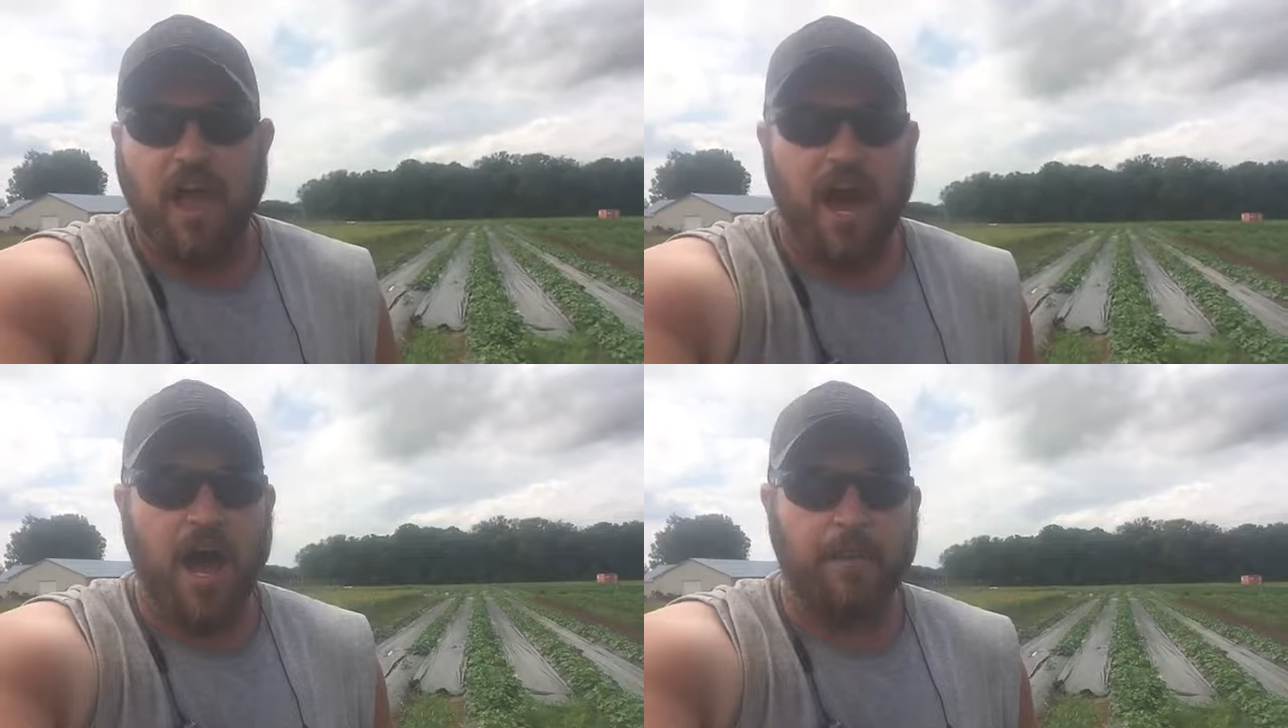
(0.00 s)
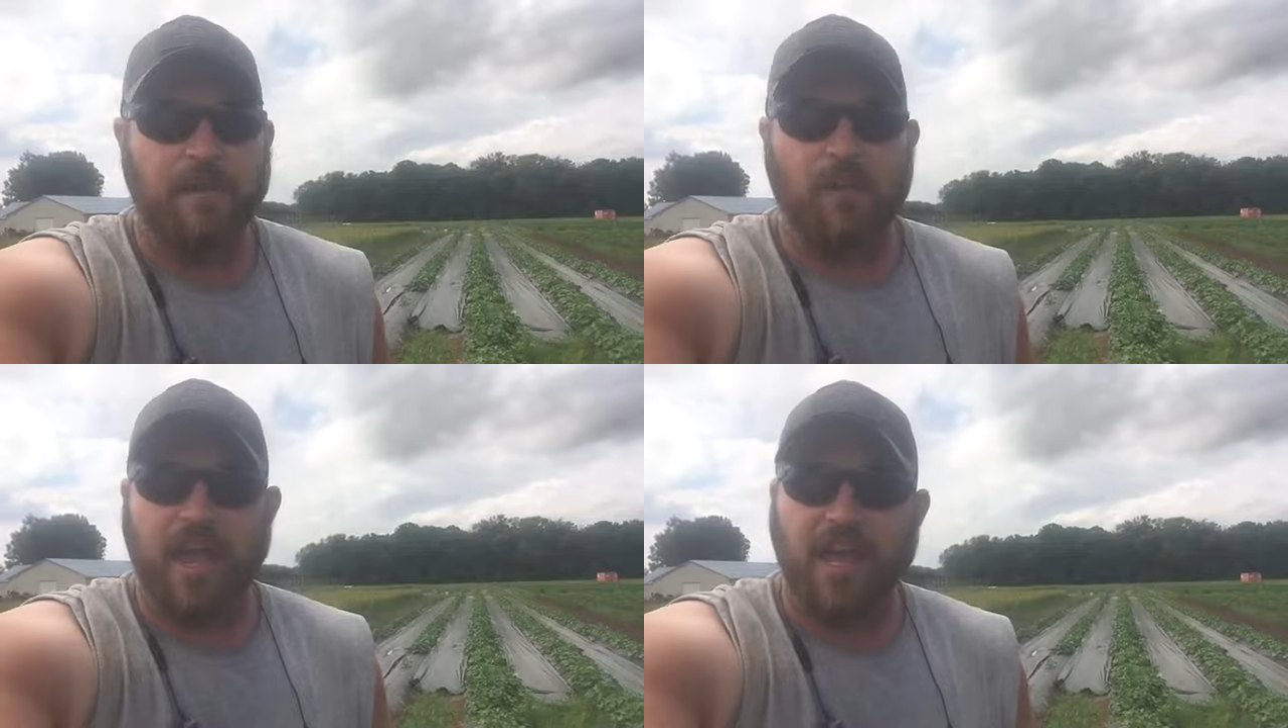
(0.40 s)

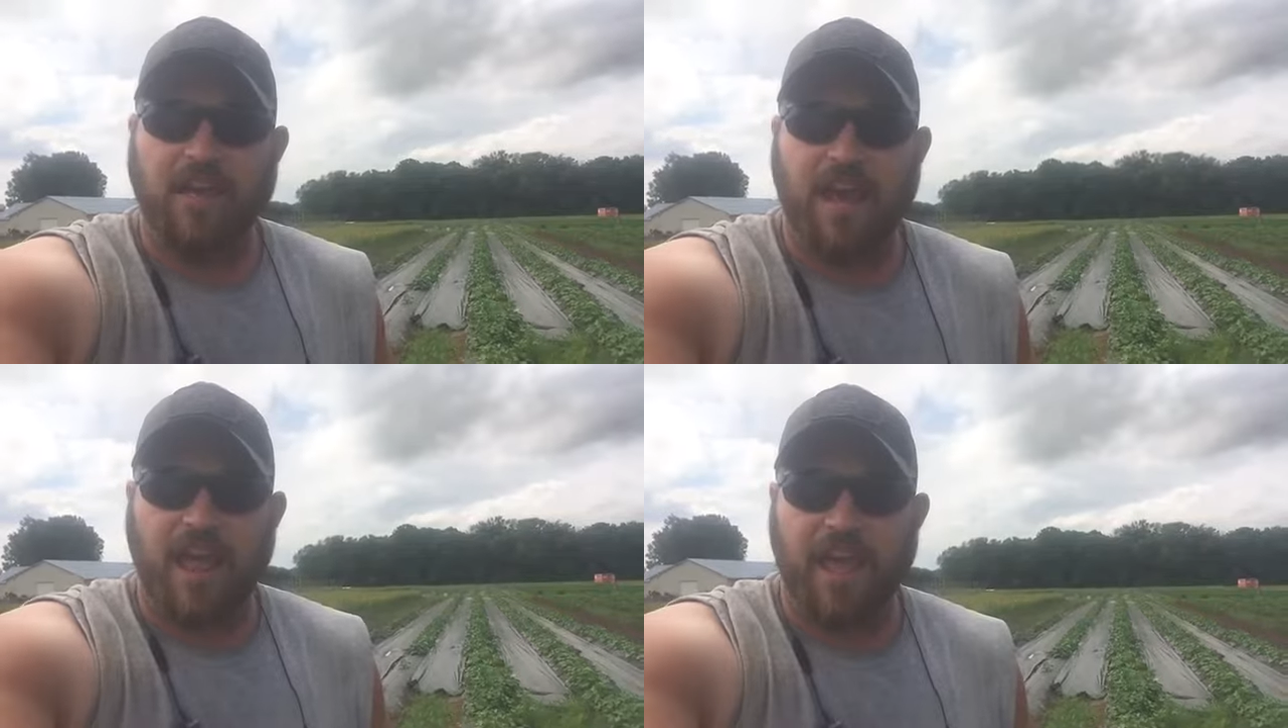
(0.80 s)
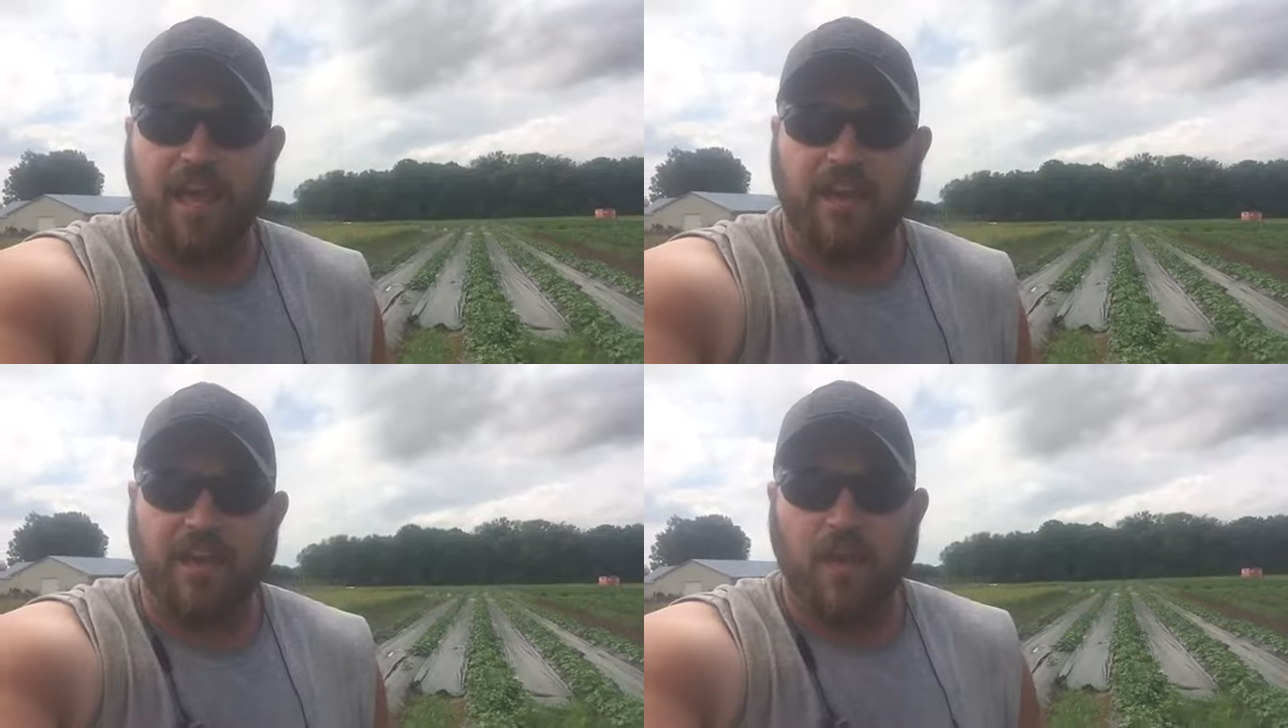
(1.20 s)
hand in
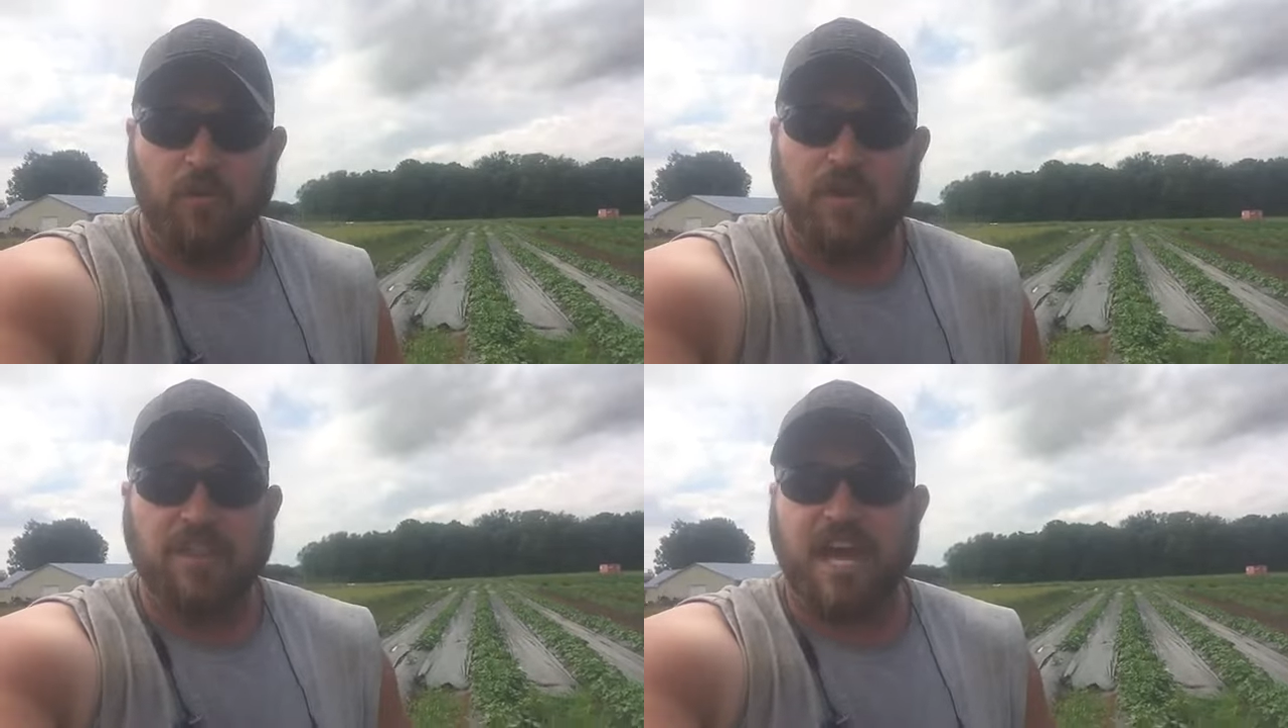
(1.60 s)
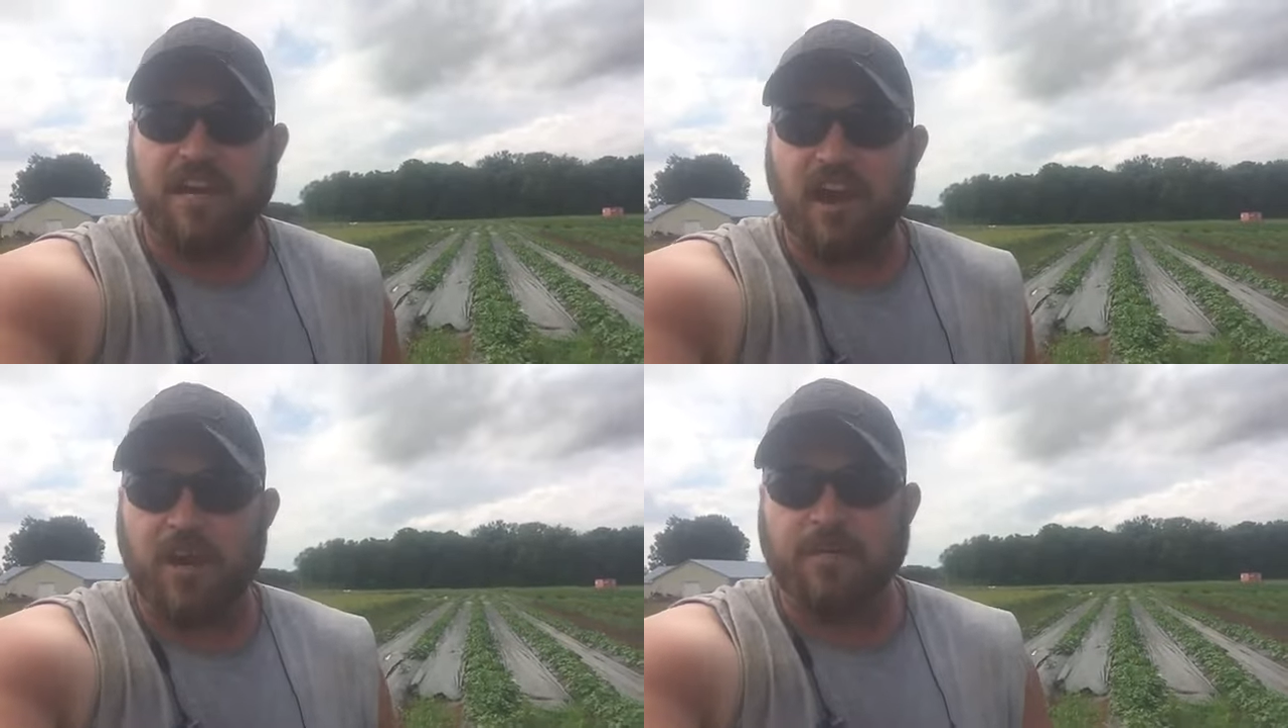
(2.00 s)
hand with
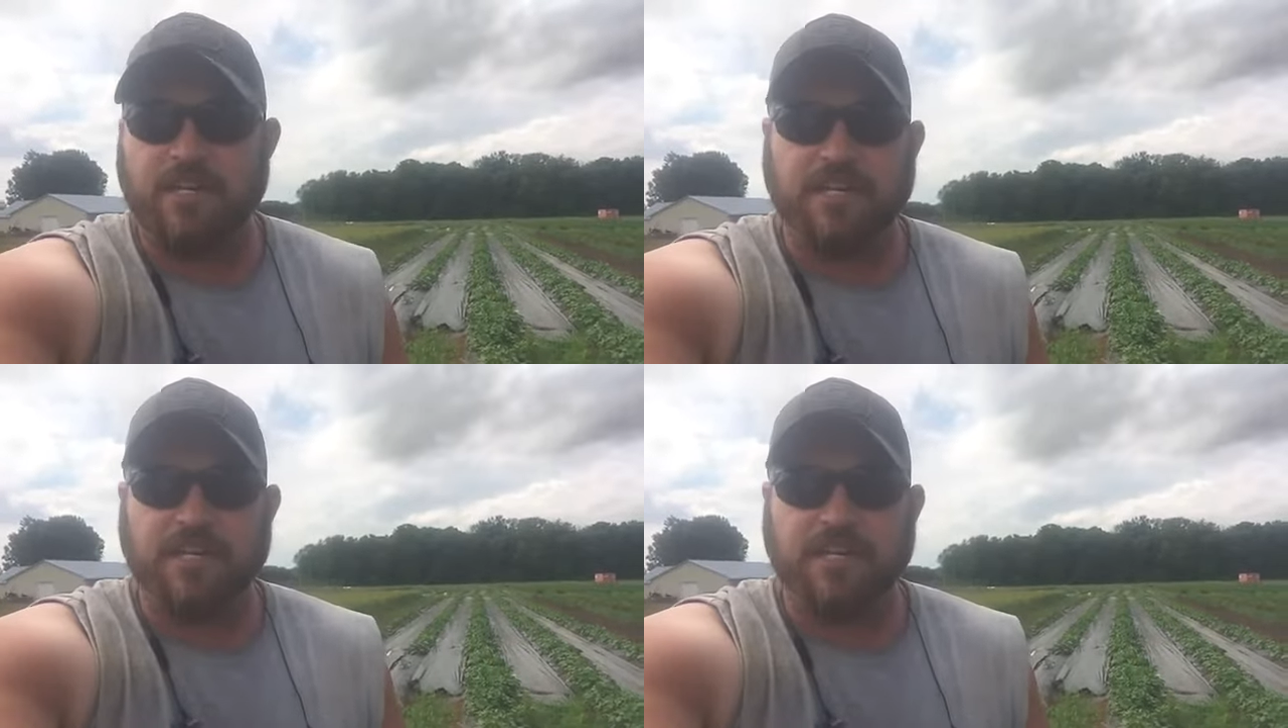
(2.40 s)
that carbon